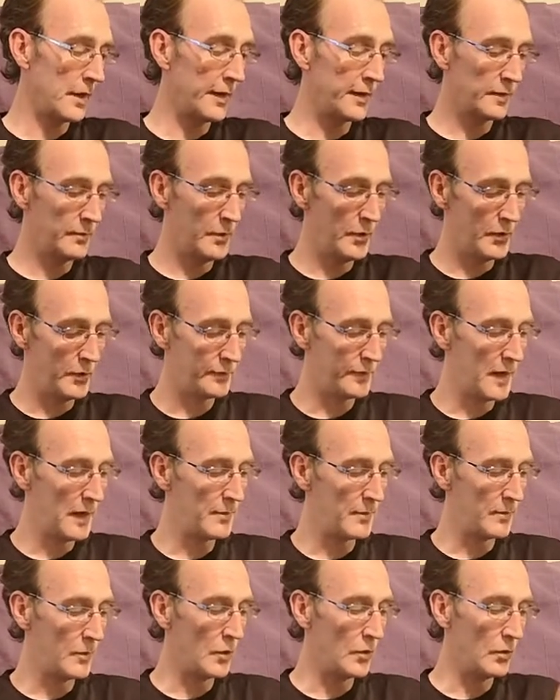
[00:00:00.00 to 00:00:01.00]
hiking boots,
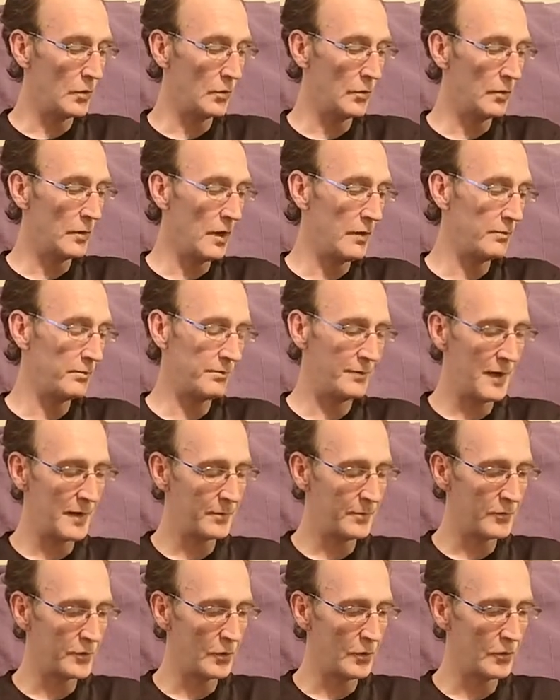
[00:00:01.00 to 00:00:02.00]
5
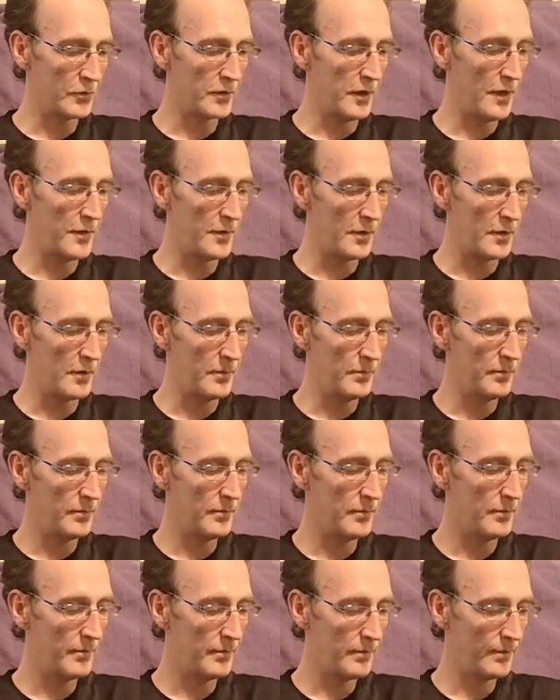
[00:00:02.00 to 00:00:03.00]
soles, leather,
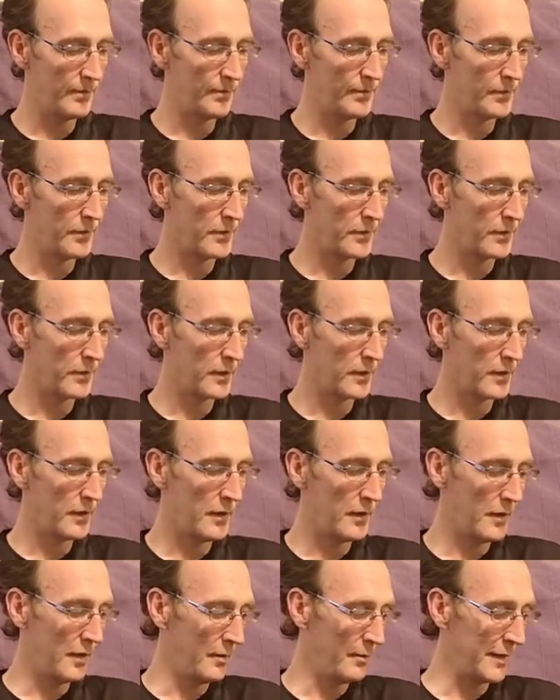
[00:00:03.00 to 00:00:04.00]

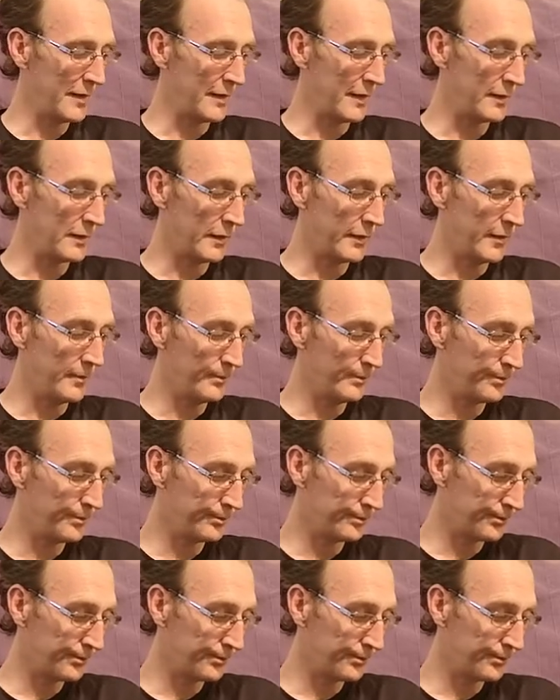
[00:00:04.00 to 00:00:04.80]
made in Italy.